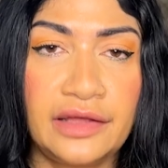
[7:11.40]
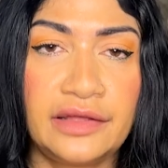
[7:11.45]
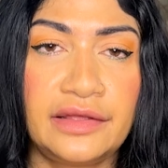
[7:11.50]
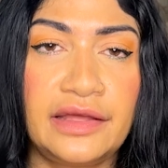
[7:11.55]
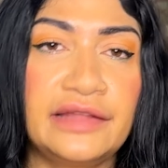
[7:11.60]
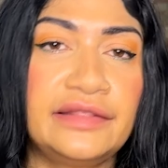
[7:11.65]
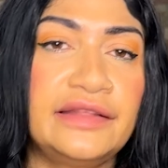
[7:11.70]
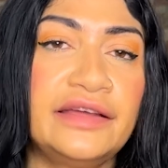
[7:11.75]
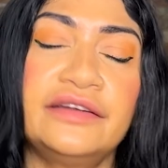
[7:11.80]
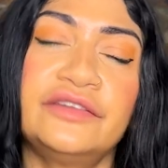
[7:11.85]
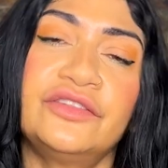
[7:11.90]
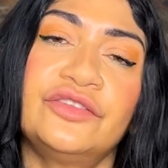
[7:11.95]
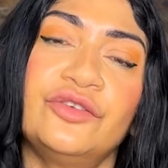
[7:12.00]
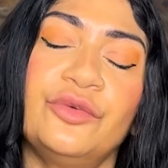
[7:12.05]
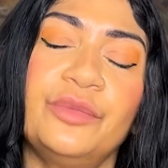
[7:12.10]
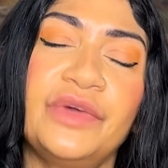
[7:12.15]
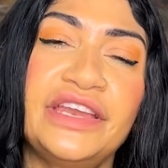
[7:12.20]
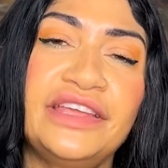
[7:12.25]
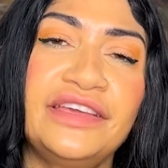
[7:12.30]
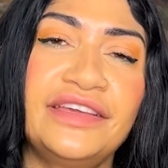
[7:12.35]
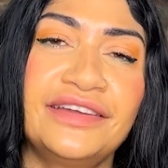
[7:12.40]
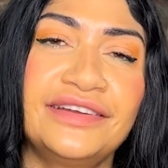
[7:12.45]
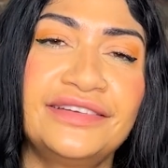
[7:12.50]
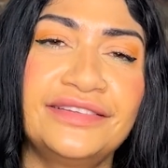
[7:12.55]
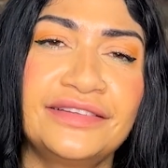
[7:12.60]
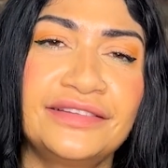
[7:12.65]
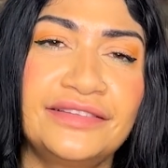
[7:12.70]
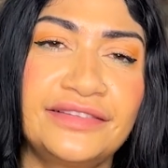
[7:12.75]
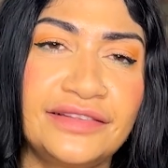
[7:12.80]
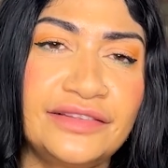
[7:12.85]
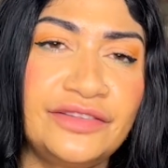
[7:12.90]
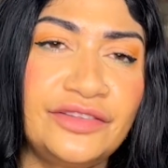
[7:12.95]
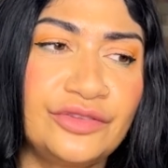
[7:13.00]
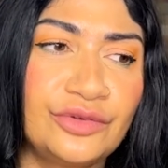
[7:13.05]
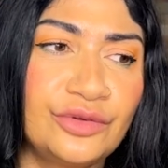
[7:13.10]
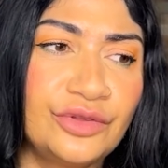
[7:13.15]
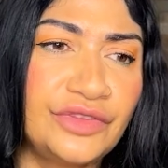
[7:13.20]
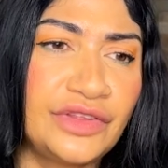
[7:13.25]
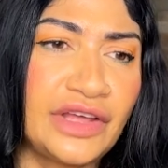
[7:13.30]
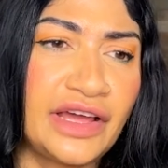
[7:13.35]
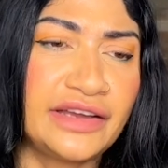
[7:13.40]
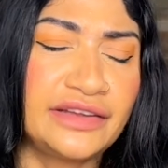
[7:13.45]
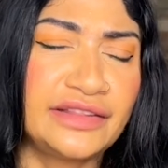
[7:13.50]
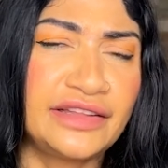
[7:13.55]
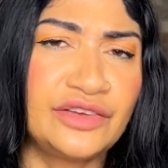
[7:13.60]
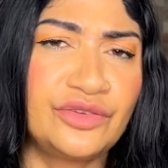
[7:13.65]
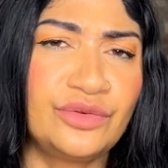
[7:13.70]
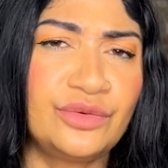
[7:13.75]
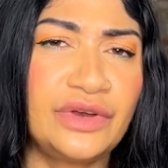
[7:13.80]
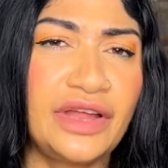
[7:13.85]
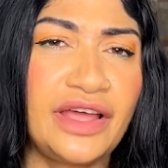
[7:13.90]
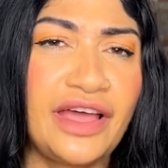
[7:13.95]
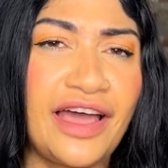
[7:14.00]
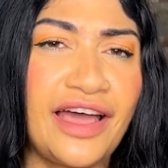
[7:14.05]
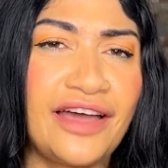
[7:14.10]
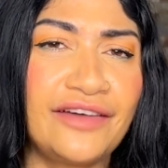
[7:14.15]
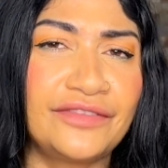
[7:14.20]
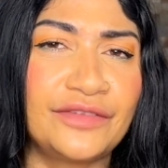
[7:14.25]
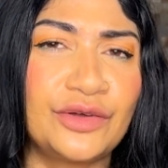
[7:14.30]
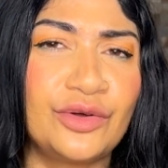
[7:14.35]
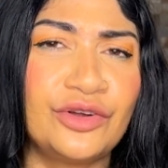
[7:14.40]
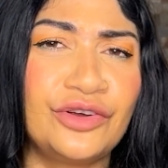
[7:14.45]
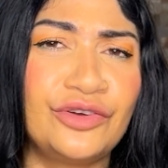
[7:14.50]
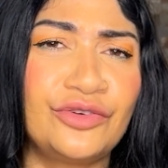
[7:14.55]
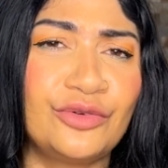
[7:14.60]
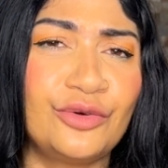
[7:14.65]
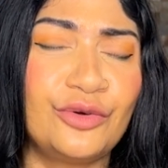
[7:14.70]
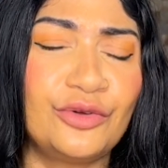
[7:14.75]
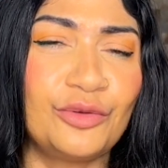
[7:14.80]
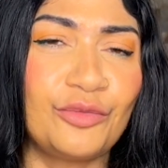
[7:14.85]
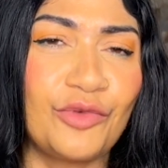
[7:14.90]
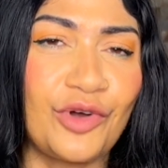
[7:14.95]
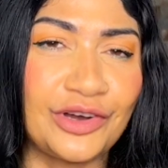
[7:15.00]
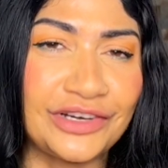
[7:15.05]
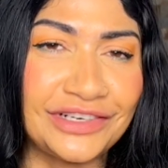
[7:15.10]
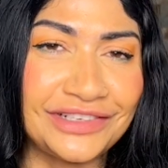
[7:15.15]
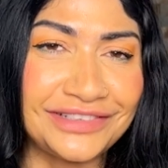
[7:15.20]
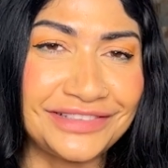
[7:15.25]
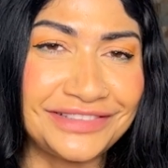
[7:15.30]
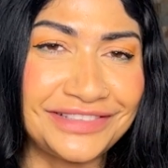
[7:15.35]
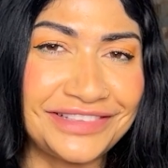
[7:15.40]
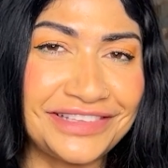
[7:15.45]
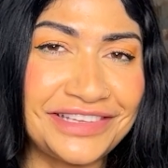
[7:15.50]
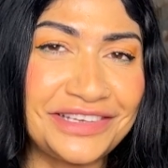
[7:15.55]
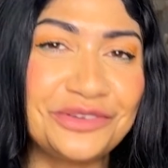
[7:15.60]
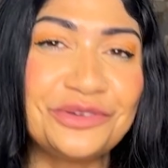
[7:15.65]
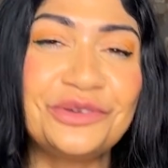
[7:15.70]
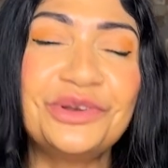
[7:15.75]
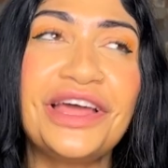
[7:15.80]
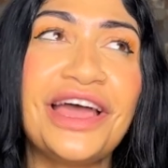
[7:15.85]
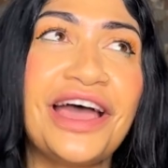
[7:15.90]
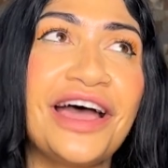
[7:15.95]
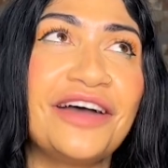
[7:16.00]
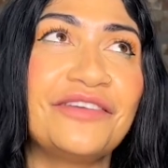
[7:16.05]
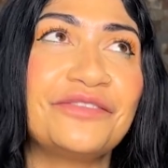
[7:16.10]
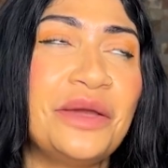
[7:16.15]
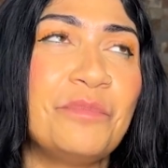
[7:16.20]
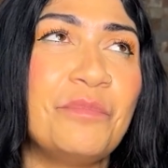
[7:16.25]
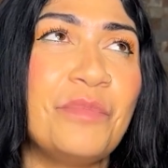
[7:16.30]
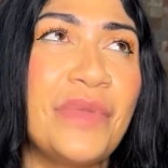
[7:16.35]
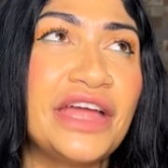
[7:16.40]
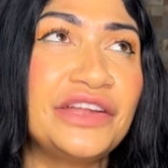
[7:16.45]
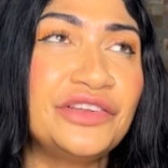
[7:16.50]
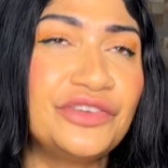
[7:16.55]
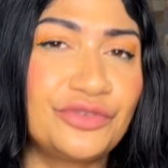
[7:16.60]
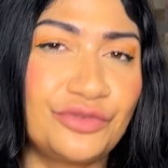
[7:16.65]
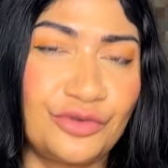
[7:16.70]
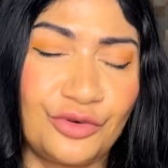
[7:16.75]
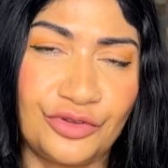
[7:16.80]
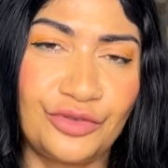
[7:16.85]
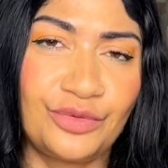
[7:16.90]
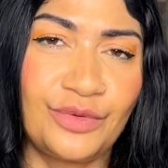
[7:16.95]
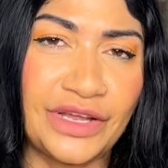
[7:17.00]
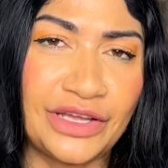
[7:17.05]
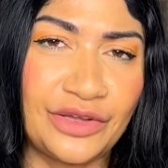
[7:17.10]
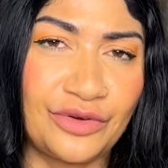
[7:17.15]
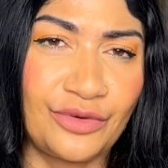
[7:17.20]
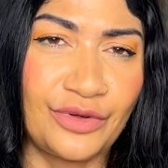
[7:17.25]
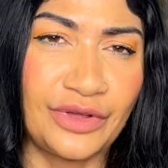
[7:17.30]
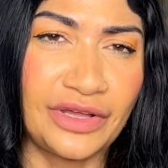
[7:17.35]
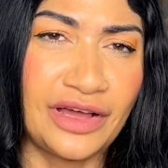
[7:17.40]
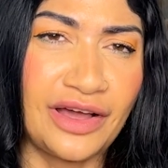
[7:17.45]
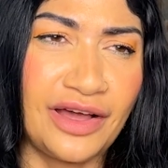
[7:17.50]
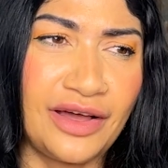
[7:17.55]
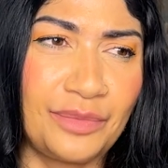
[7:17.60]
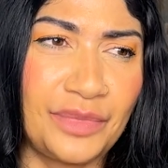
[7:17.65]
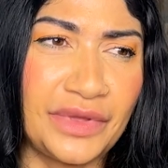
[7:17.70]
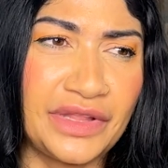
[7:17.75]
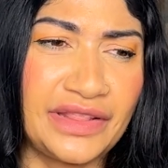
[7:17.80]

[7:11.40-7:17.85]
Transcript: Yeah, there are so many kids, it's just so sad. They don't have good role models. They don't have mentors while growing up.